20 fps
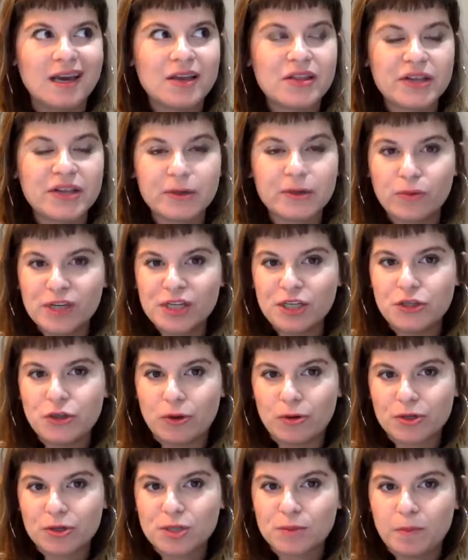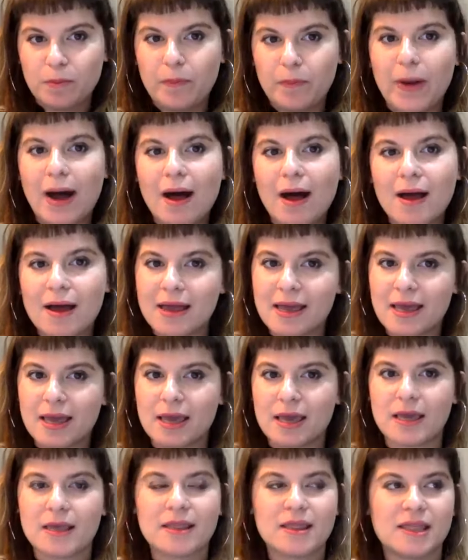that we don't
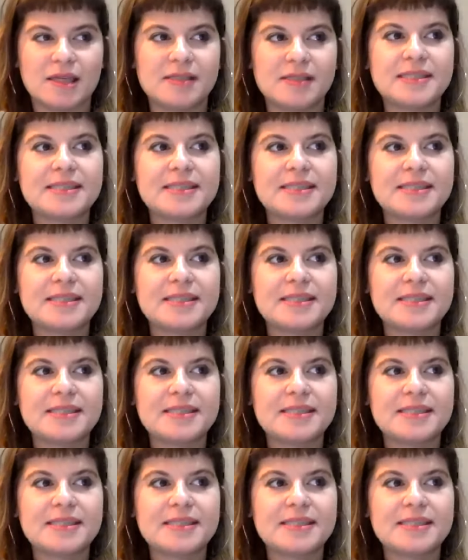buy the